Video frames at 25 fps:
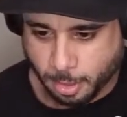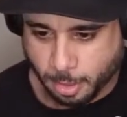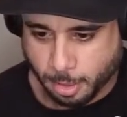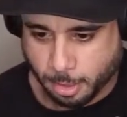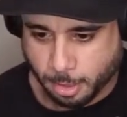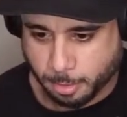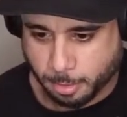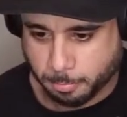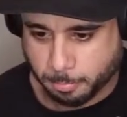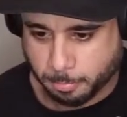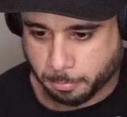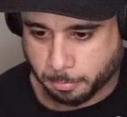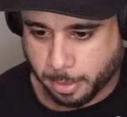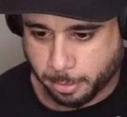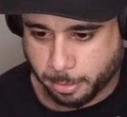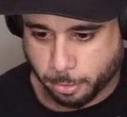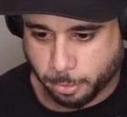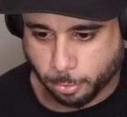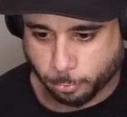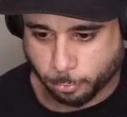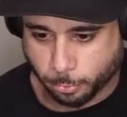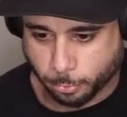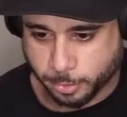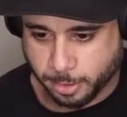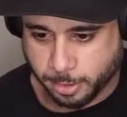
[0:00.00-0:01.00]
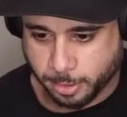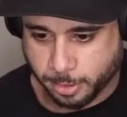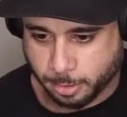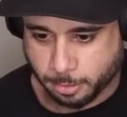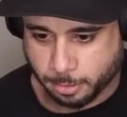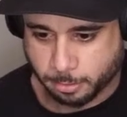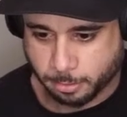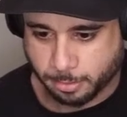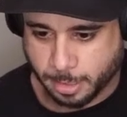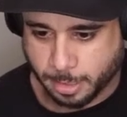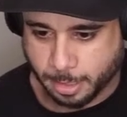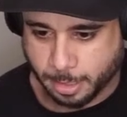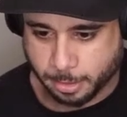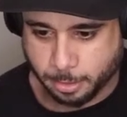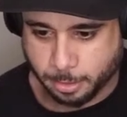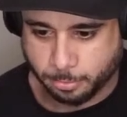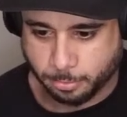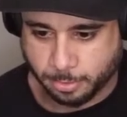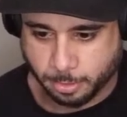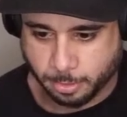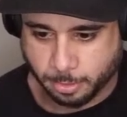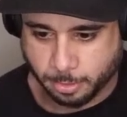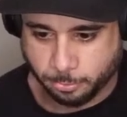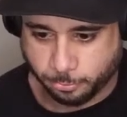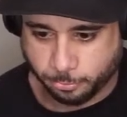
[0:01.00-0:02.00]
in your rookie year, that
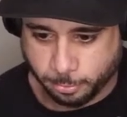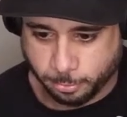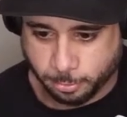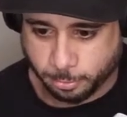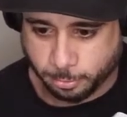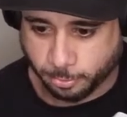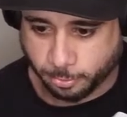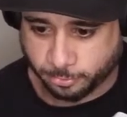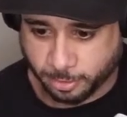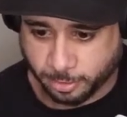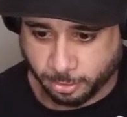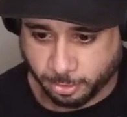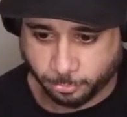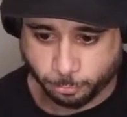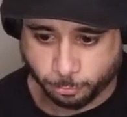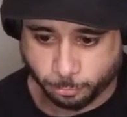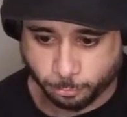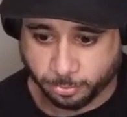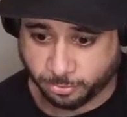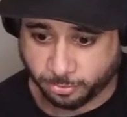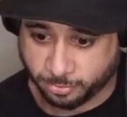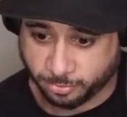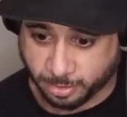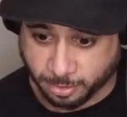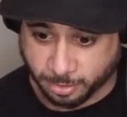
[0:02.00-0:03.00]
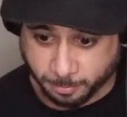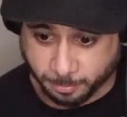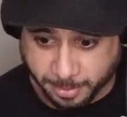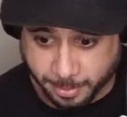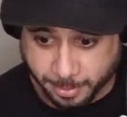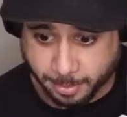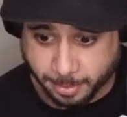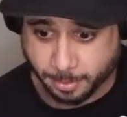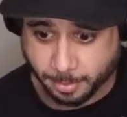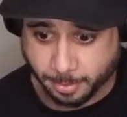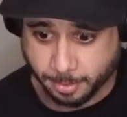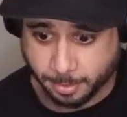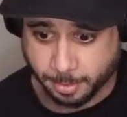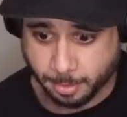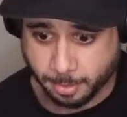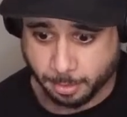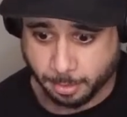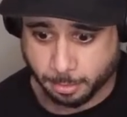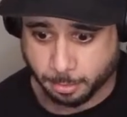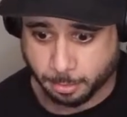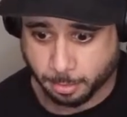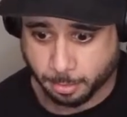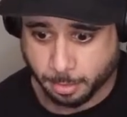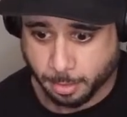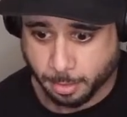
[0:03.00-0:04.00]
you did Junior USA's, which is at the beginning of the
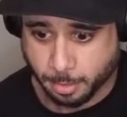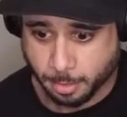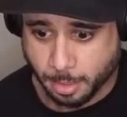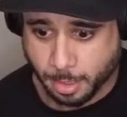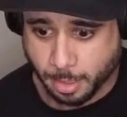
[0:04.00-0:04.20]
year,